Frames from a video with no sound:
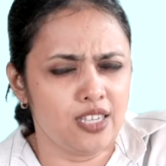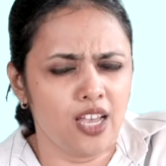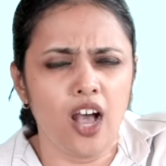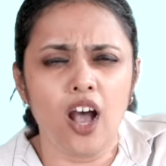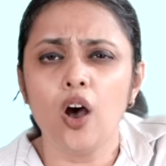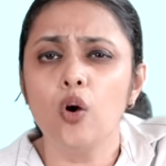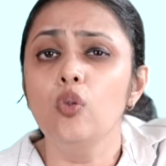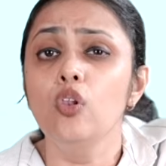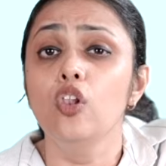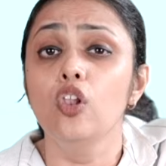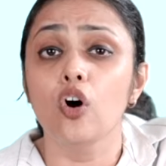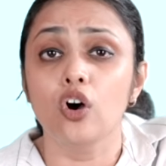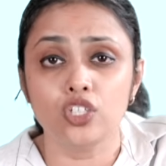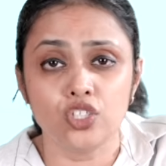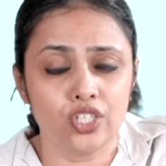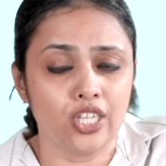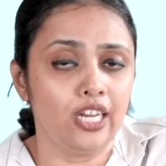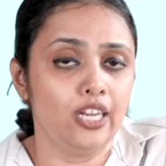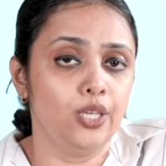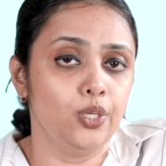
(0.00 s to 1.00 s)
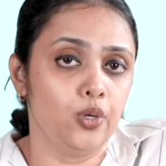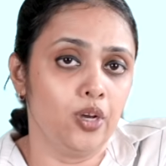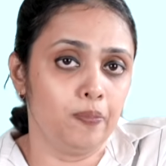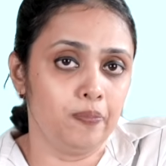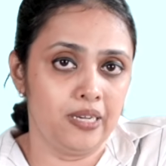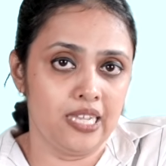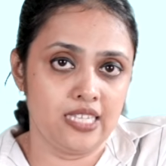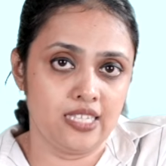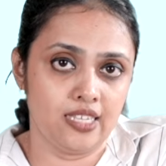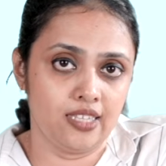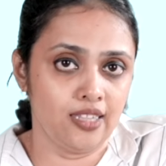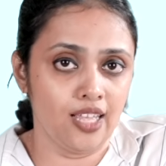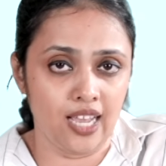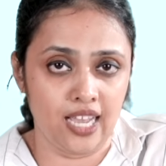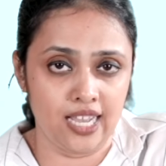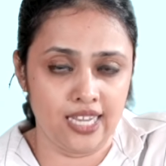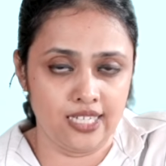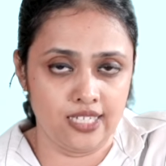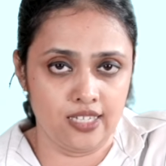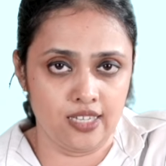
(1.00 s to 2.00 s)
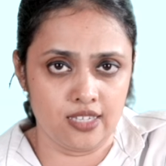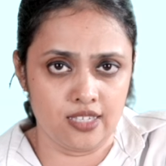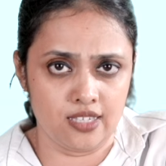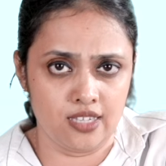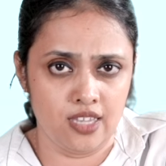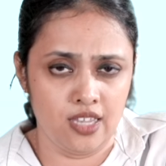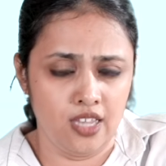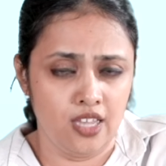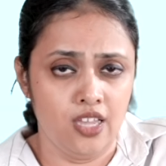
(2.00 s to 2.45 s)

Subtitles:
how logically you are placing the ideas.